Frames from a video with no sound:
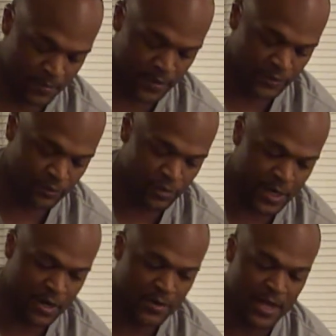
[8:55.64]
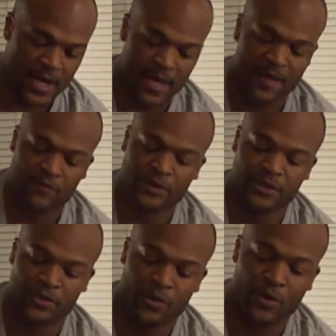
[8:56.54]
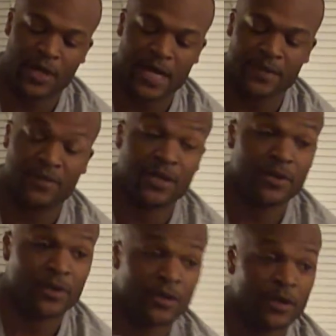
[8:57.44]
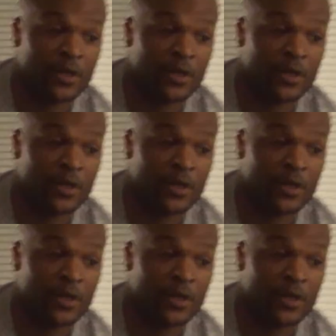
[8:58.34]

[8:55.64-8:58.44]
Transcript: This one right here that I have, which is Thor God of Thunder,